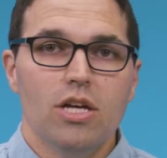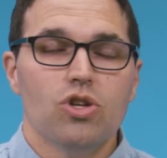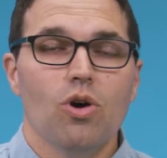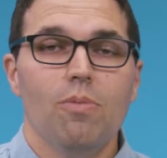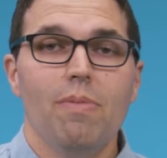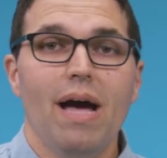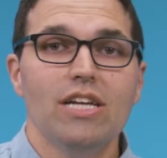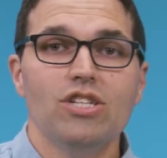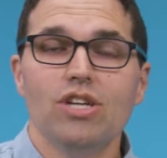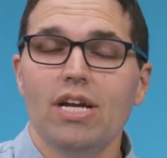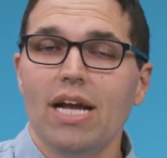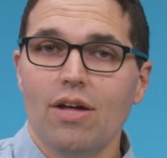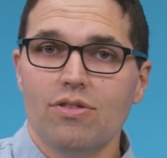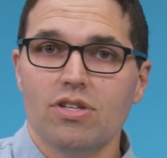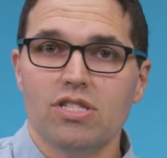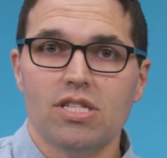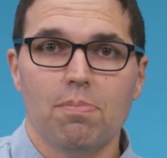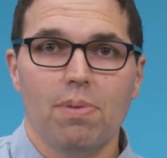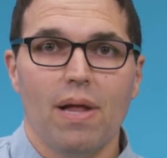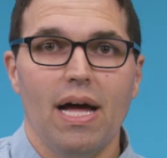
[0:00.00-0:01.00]
So imagine now
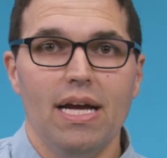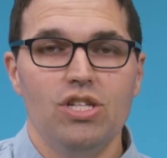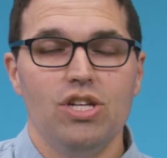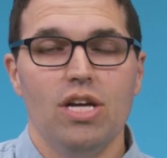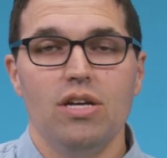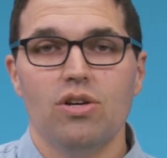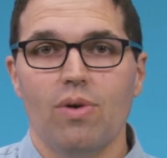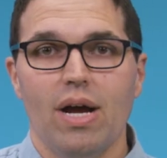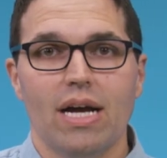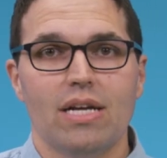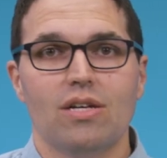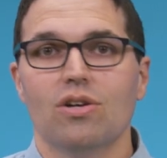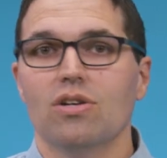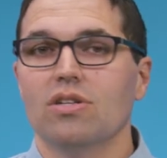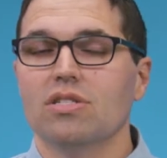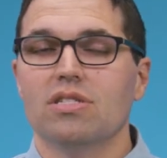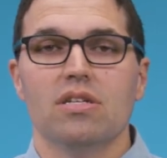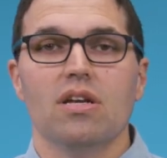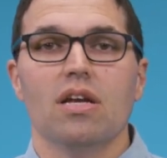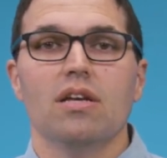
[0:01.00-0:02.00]
the supply chain director
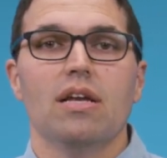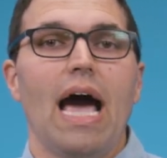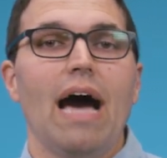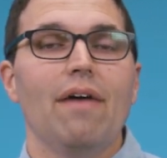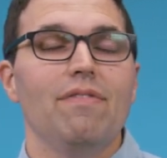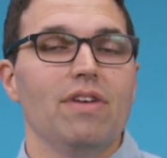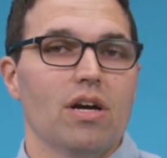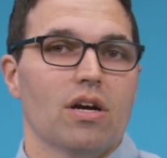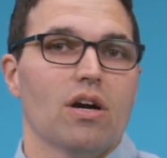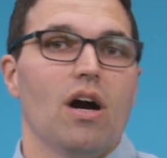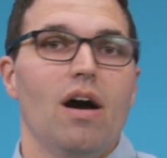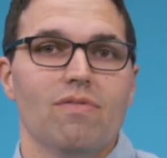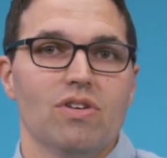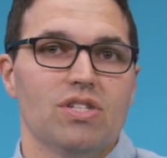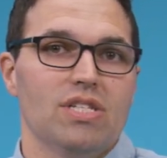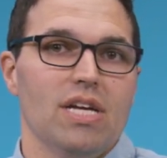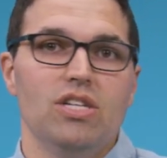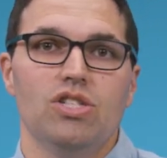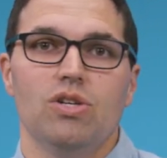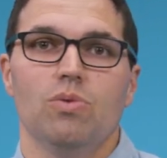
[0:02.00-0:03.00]
is having a
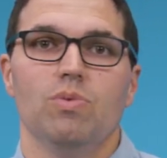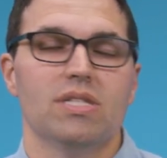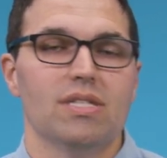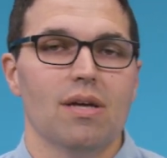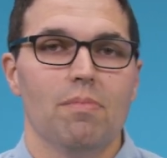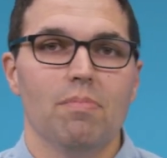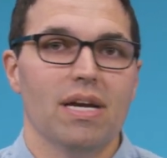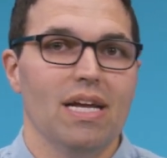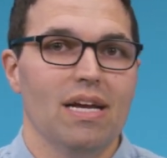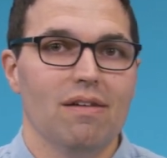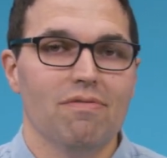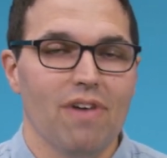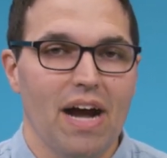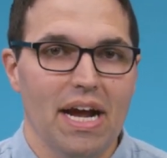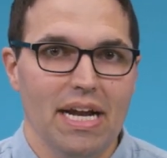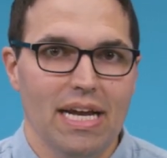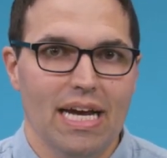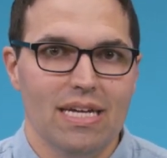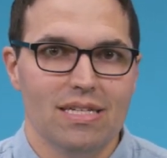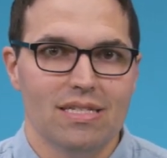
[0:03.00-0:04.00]
conversation with somebody in
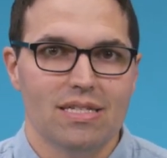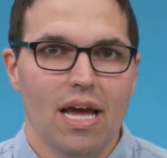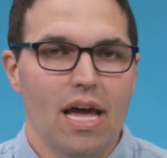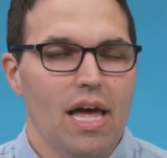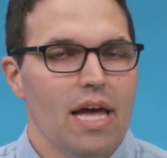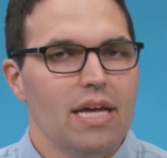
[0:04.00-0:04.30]
finance,